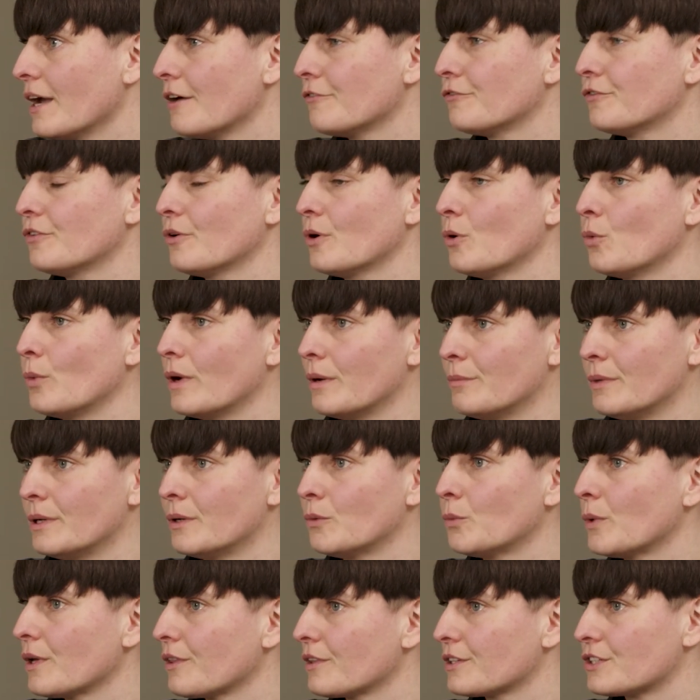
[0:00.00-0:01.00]

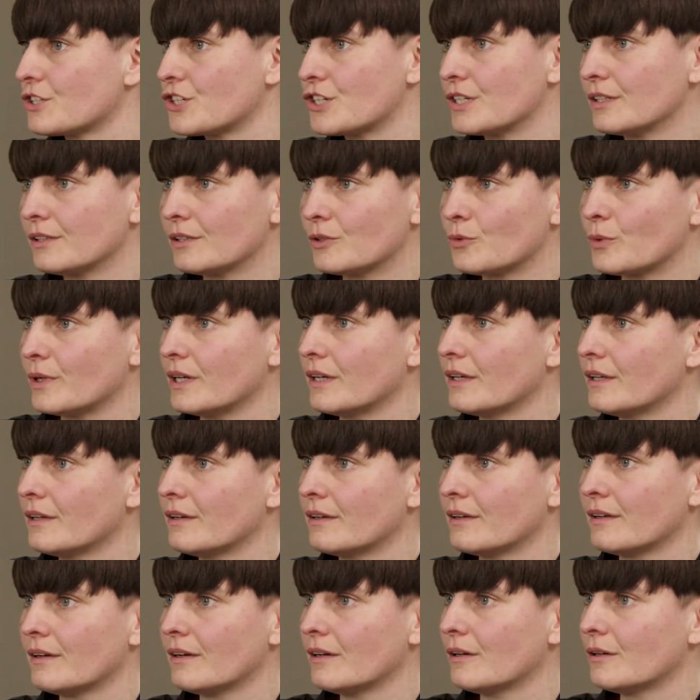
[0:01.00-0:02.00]
women with
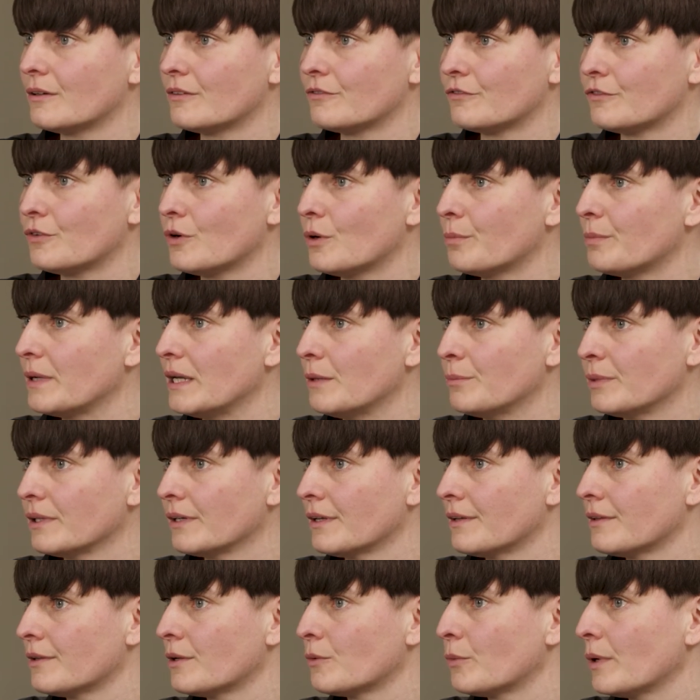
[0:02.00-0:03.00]
children and for people
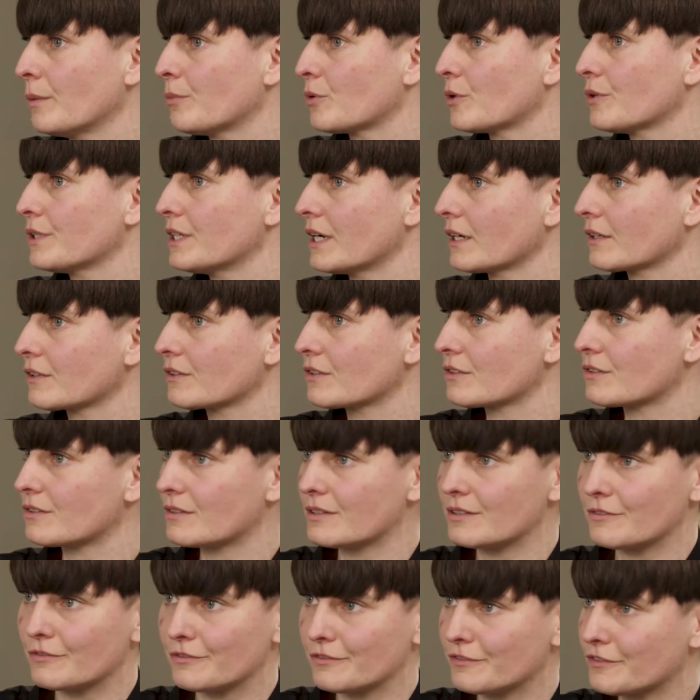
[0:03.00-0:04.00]
in the
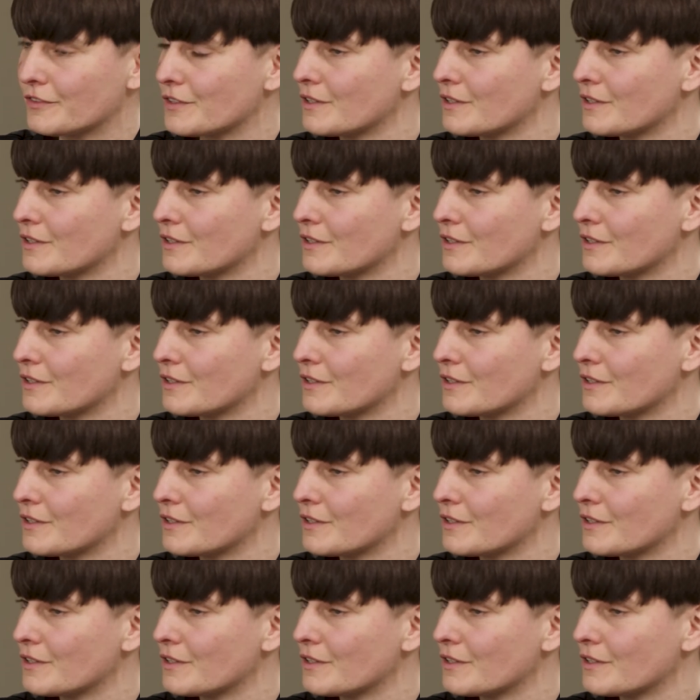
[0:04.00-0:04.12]
reproductive